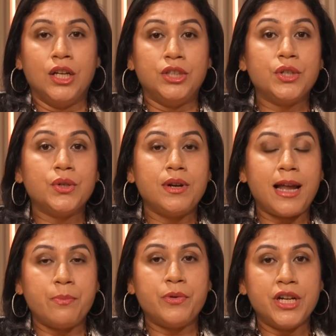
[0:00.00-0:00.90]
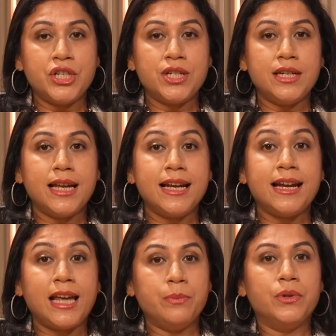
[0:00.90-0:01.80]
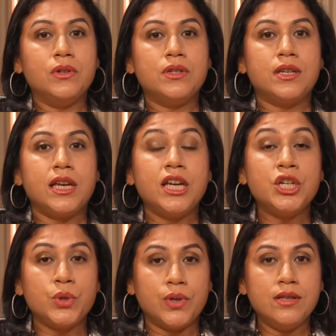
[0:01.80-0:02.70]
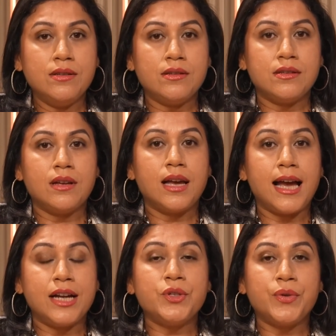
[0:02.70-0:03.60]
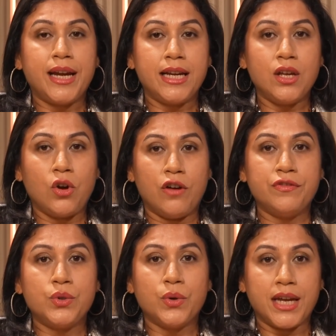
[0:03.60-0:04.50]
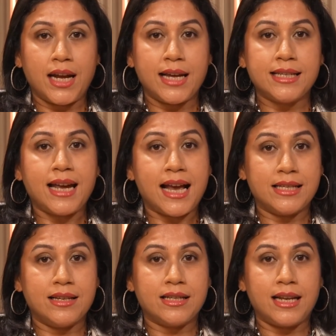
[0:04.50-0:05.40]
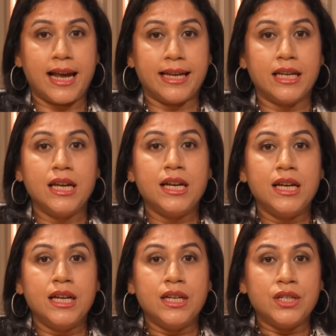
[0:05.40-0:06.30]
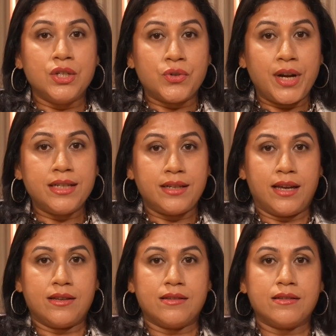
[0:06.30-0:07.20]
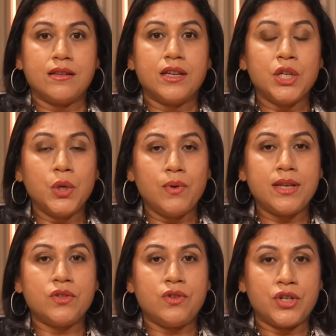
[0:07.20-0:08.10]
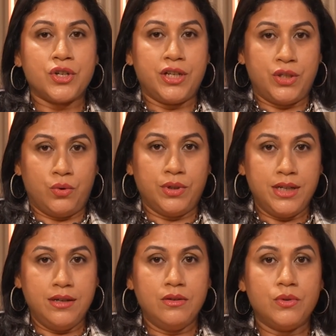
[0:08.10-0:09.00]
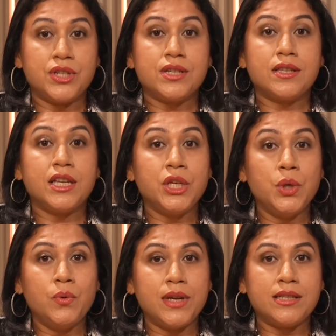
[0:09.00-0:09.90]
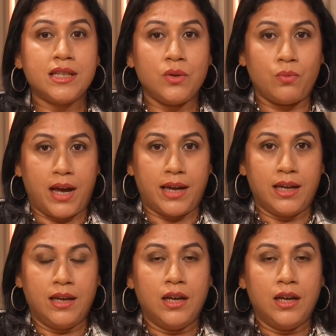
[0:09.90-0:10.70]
the collaboration enables the issuance and trading of tokenized assets like TradeTech's US Treasury token, which is the USTY,